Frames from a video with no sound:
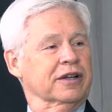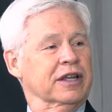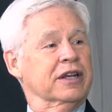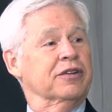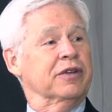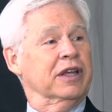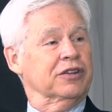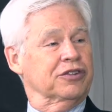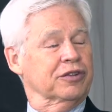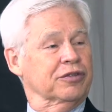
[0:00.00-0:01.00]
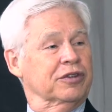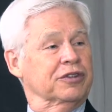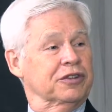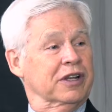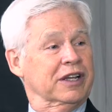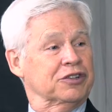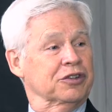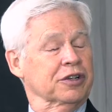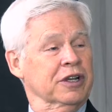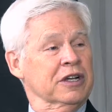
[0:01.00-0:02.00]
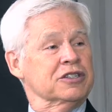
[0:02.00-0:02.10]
in advance of this election.